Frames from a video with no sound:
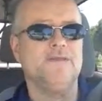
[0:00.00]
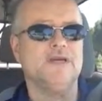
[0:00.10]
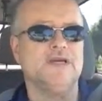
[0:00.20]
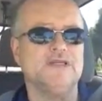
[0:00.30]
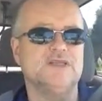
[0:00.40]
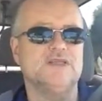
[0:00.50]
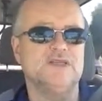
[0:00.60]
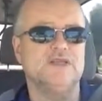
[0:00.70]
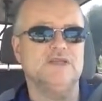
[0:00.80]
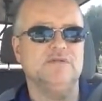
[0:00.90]
because
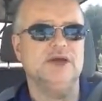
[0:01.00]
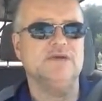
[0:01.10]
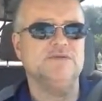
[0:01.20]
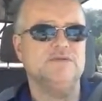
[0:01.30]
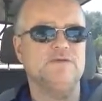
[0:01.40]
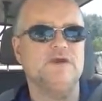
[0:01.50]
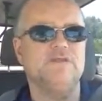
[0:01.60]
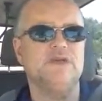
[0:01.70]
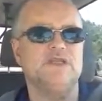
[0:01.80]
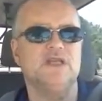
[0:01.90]
the amount of
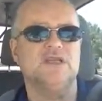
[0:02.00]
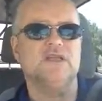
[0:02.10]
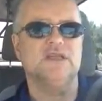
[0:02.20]
fulfillment that